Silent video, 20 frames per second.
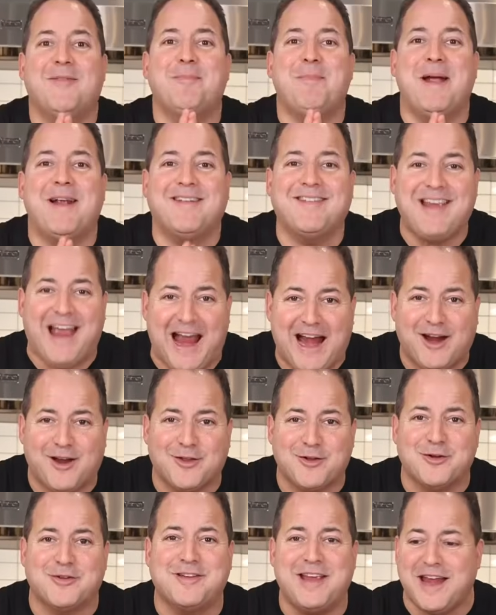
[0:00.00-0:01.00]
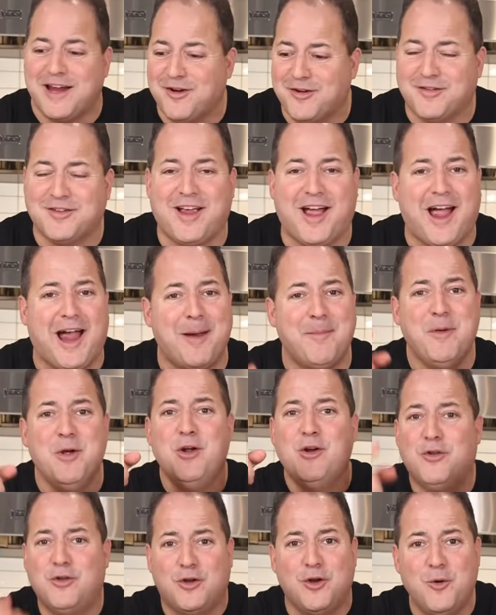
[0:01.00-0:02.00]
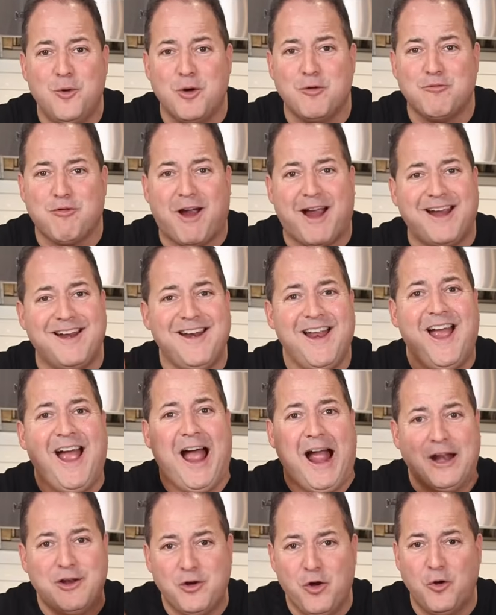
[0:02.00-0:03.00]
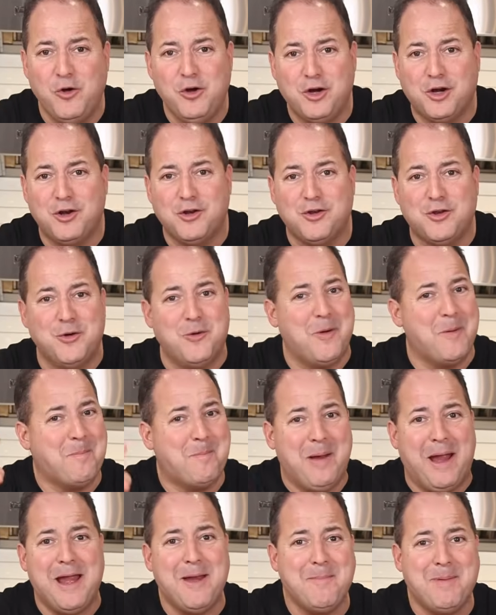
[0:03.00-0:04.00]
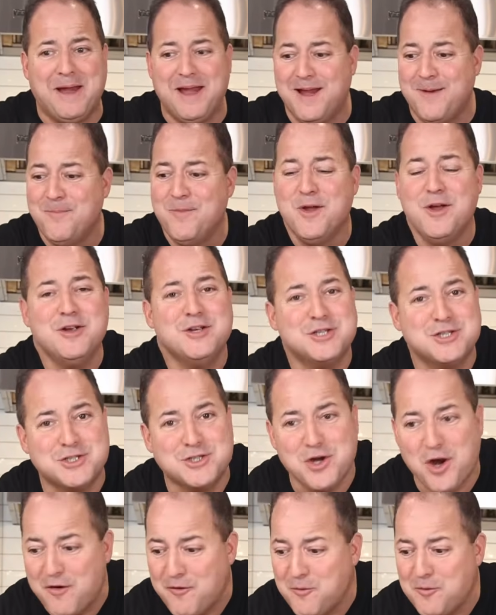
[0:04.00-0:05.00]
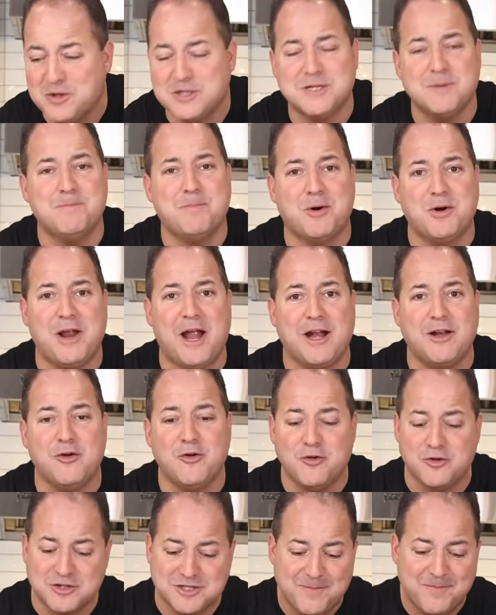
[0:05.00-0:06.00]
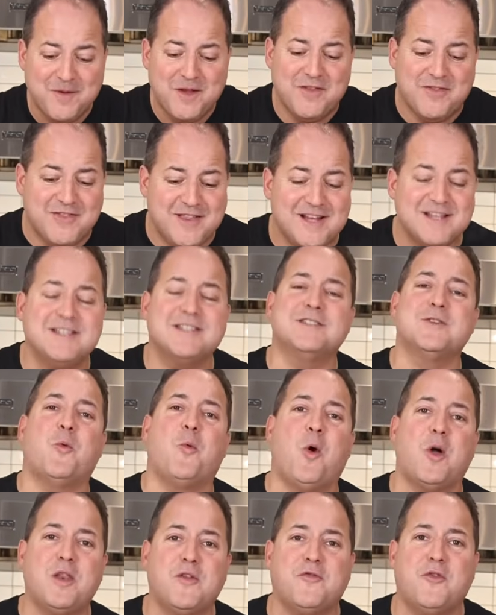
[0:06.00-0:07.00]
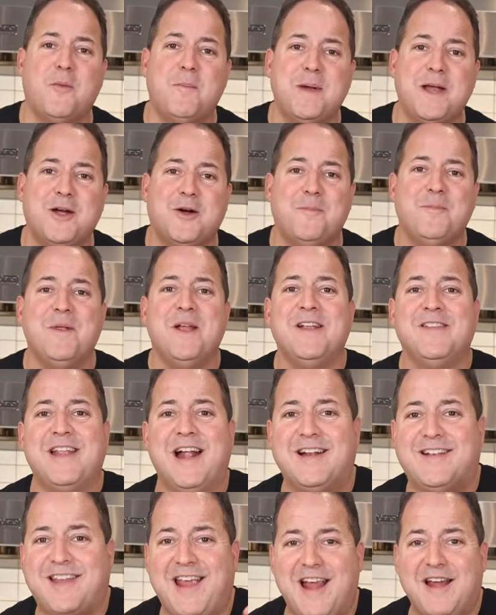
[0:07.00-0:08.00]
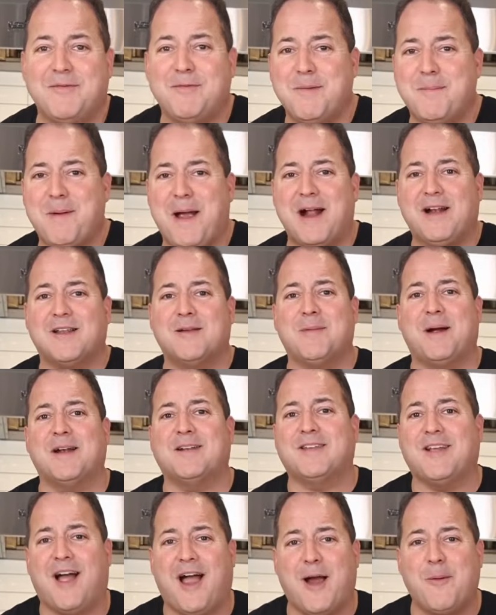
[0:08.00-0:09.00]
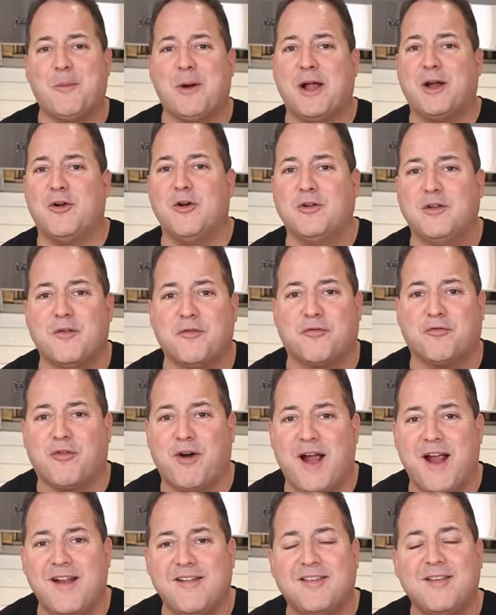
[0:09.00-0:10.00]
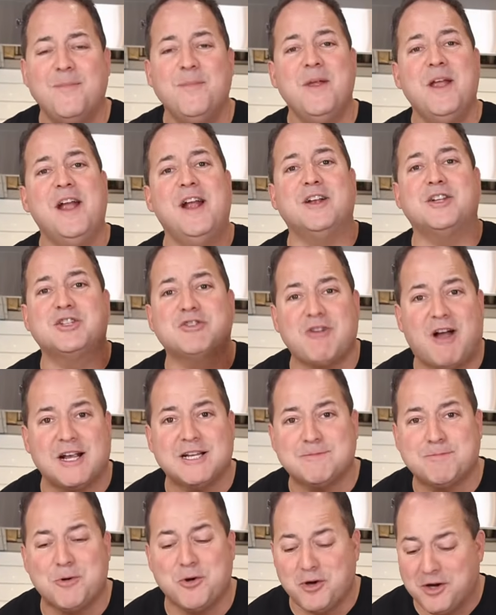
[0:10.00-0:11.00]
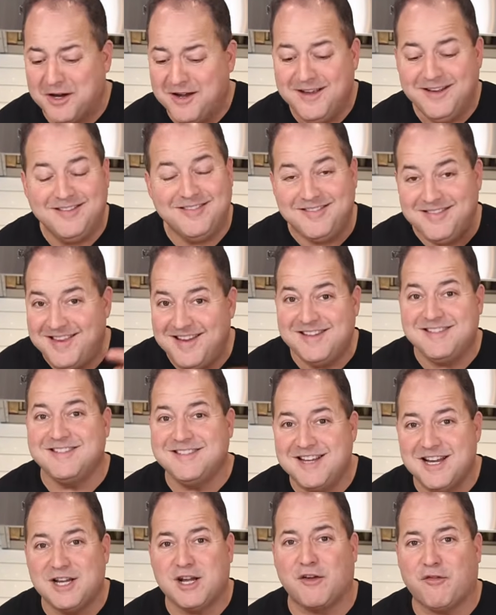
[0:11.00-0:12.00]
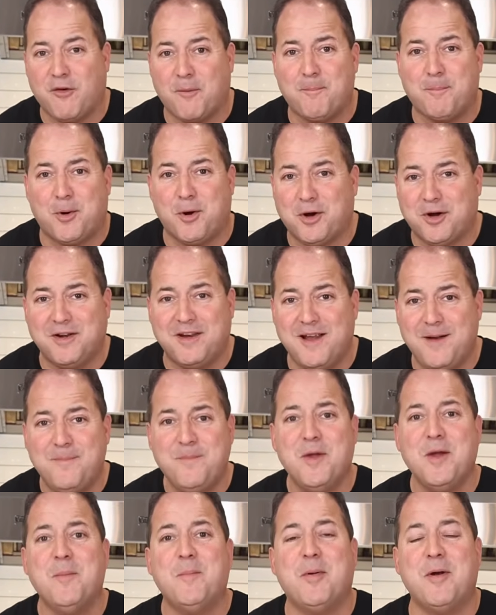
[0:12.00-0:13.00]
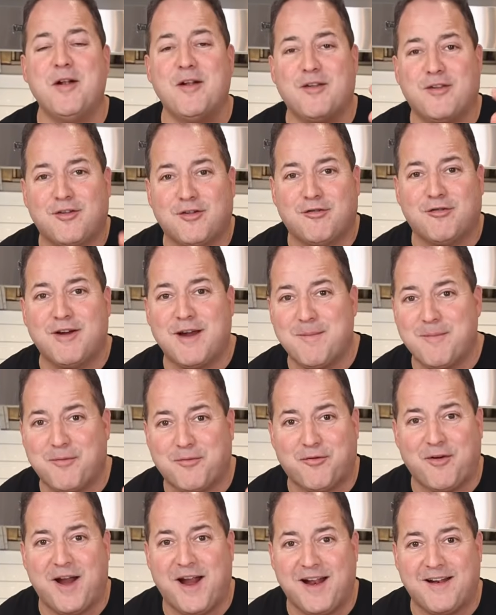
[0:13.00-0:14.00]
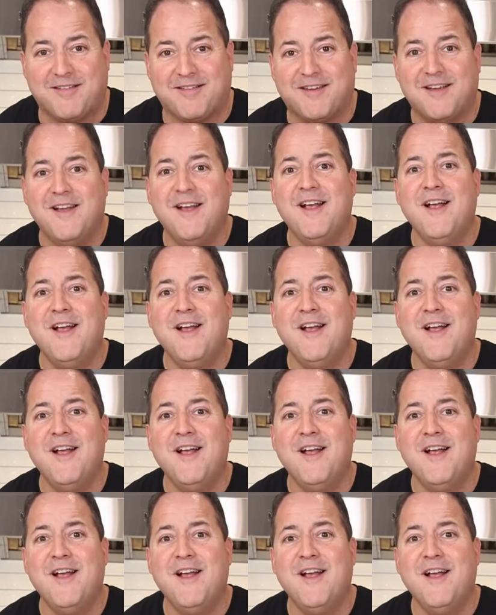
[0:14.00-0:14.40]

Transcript: spectacular. Take your time, do it right. I know you can do it, baby. Serve it with some boiled egg noodles. This is a wonderful meal that takes me back to my time when I cooked in France, in Strasbourg. This dish is from Burgundy, but it screams France.